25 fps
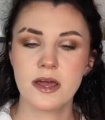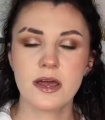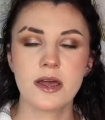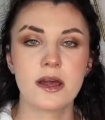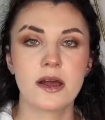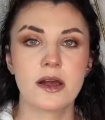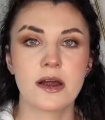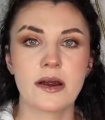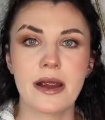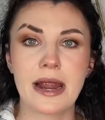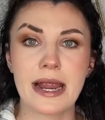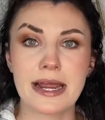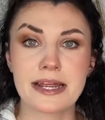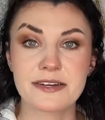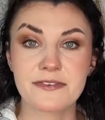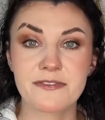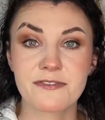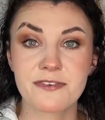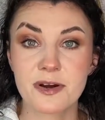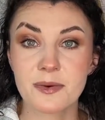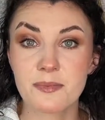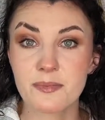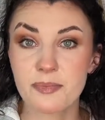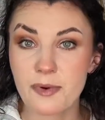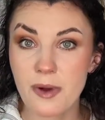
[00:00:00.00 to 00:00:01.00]
All right,
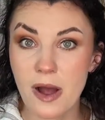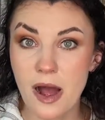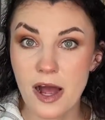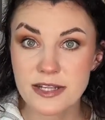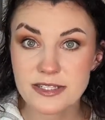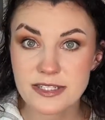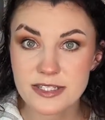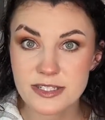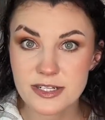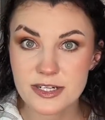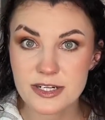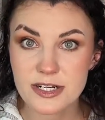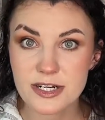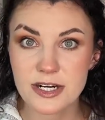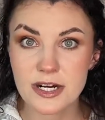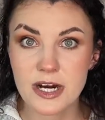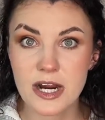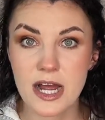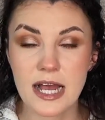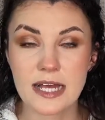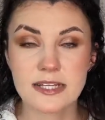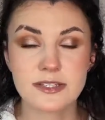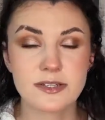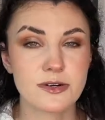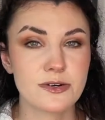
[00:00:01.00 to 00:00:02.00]
for
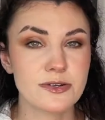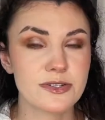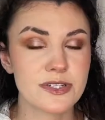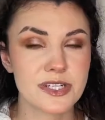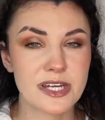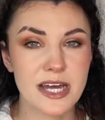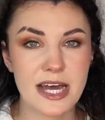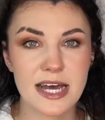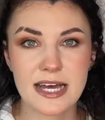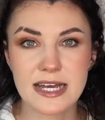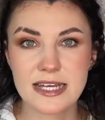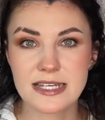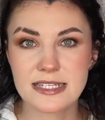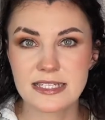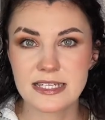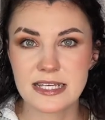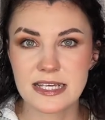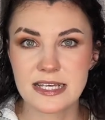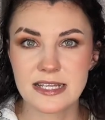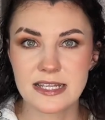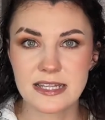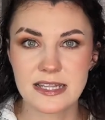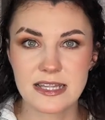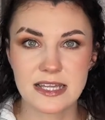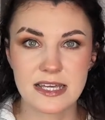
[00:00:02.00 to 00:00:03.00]
bronzer, I told you guys
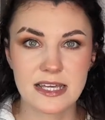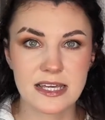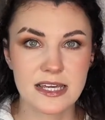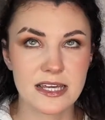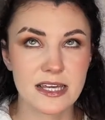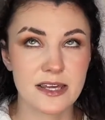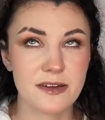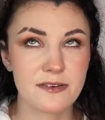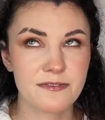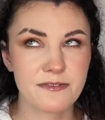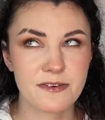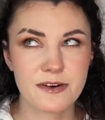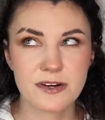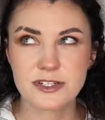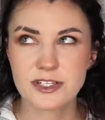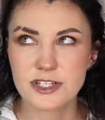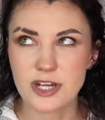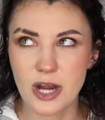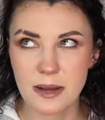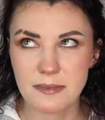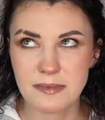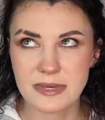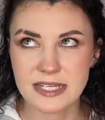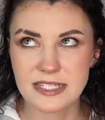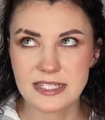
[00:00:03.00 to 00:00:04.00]
in the first
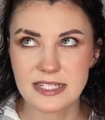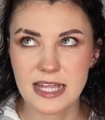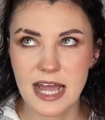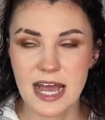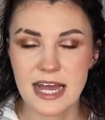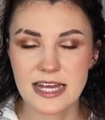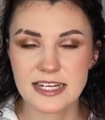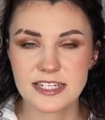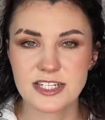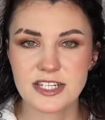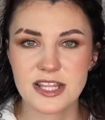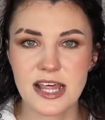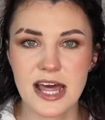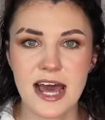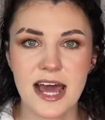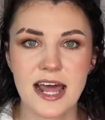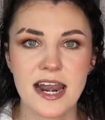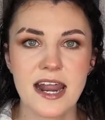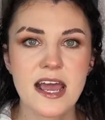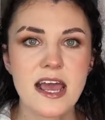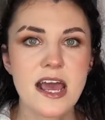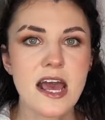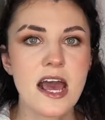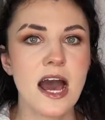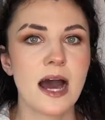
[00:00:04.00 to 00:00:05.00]
Shop My Stash
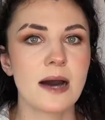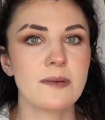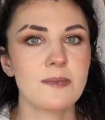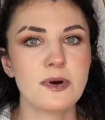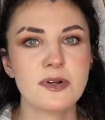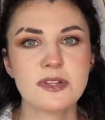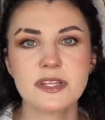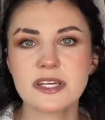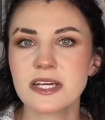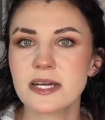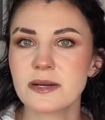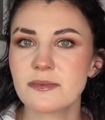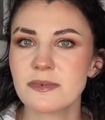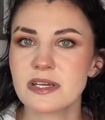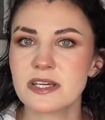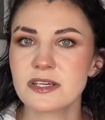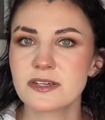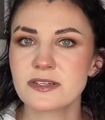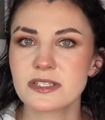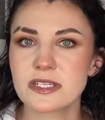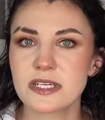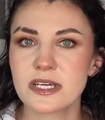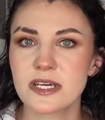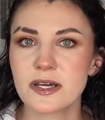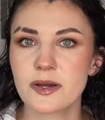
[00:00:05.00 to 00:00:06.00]
that I'm only going to be
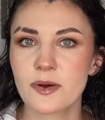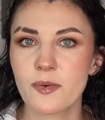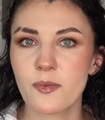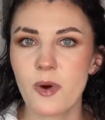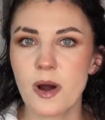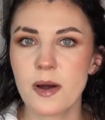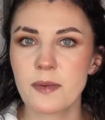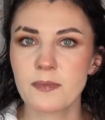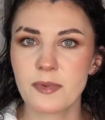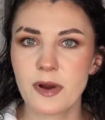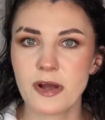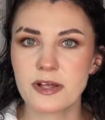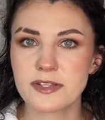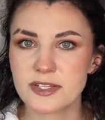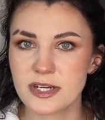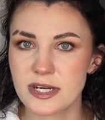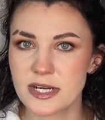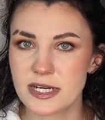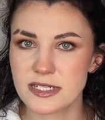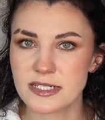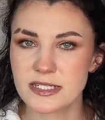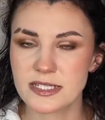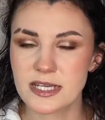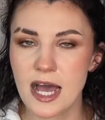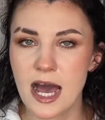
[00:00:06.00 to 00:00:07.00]
using one bronzer
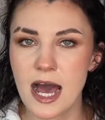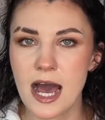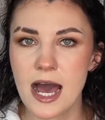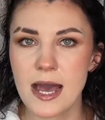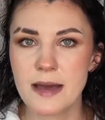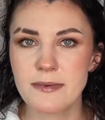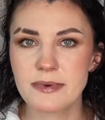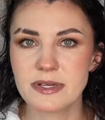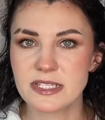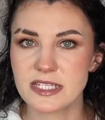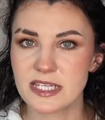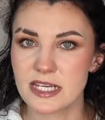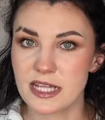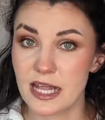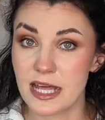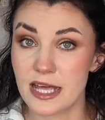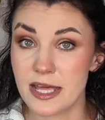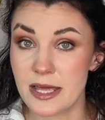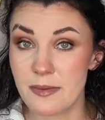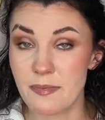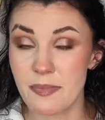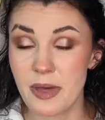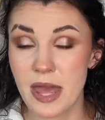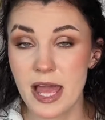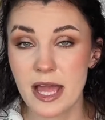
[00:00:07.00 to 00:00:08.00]
at a time until I
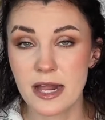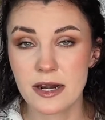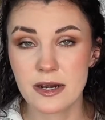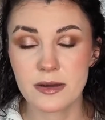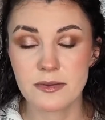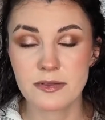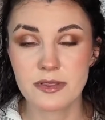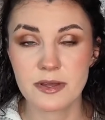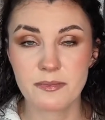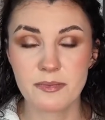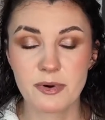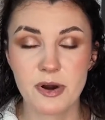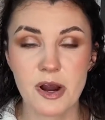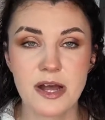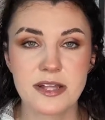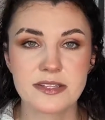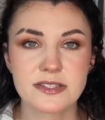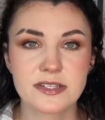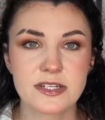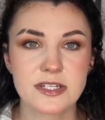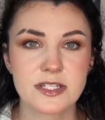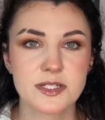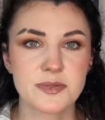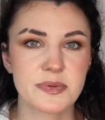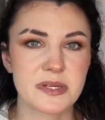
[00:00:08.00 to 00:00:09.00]
hit pan on the
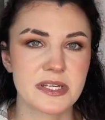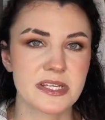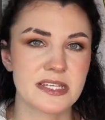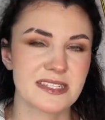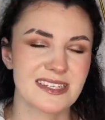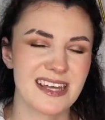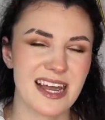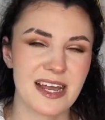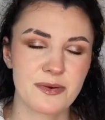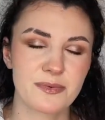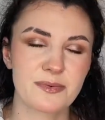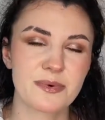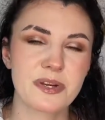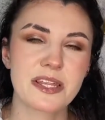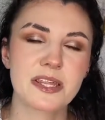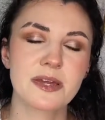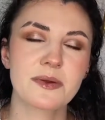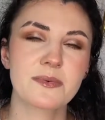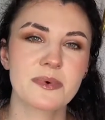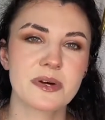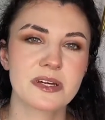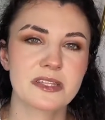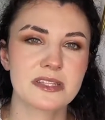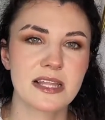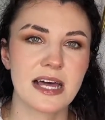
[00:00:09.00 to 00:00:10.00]
bronzers because I really
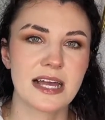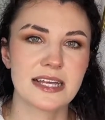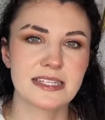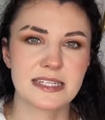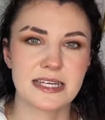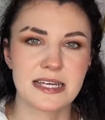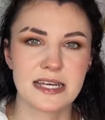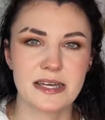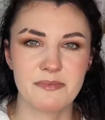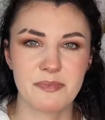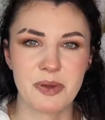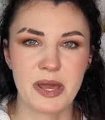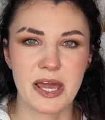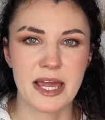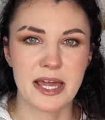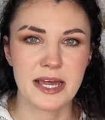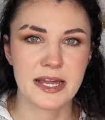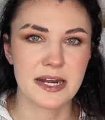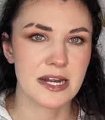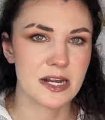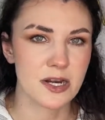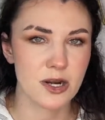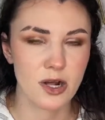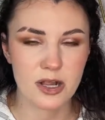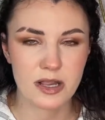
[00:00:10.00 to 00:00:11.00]
would like to hit pan
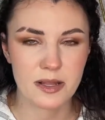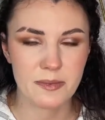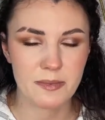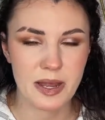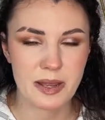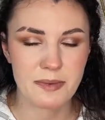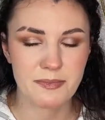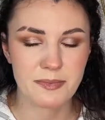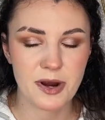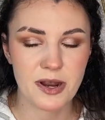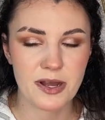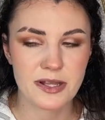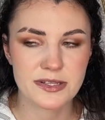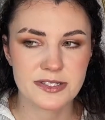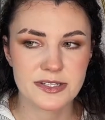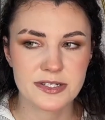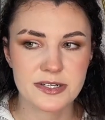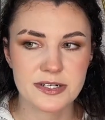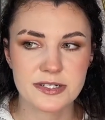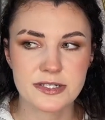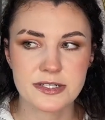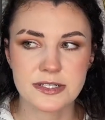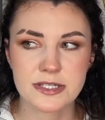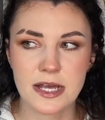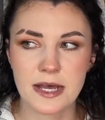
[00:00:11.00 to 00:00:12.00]
in all of my
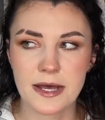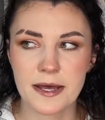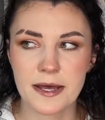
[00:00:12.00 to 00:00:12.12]
bronzers.